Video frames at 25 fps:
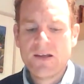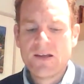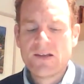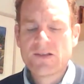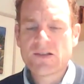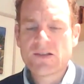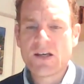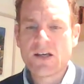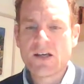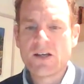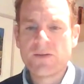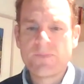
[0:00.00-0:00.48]

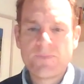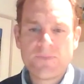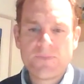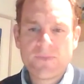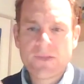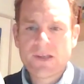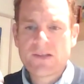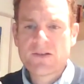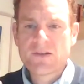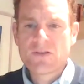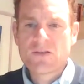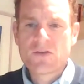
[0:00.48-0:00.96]
So
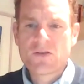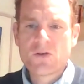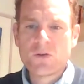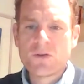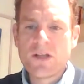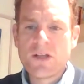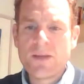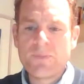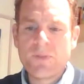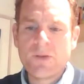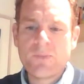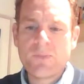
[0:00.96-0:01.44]
tool
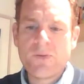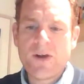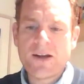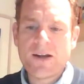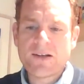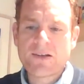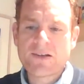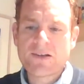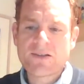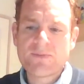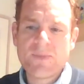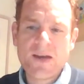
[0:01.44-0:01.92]
up your
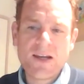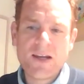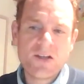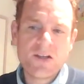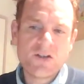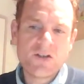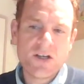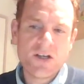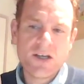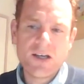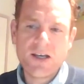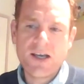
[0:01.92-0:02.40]
practice
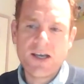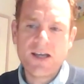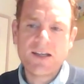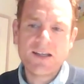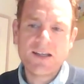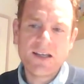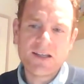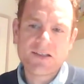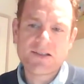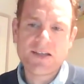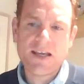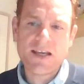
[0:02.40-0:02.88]
manager and
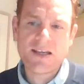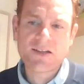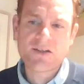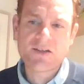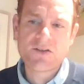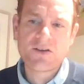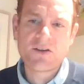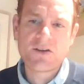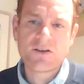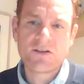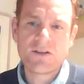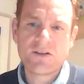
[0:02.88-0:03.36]
get
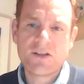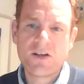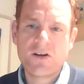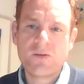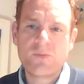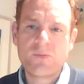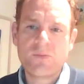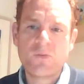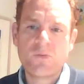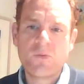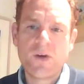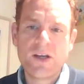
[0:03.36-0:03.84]
external
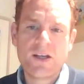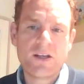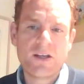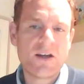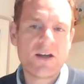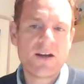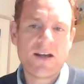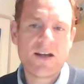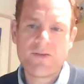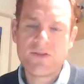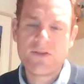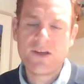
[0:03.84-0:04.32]
help where you
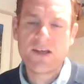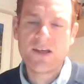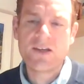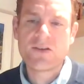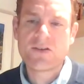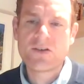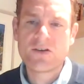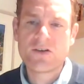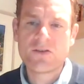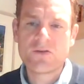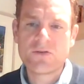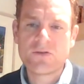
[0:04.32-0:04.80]
don't have the
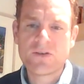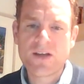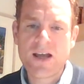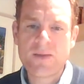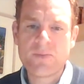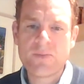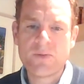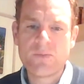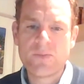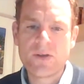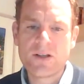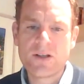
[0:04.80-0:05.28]
internal
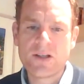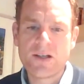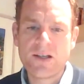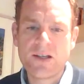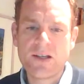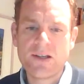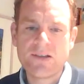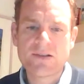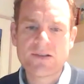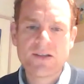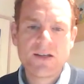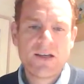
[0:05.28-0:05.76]

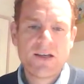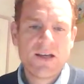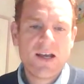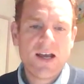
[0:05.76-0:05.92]
capabilities.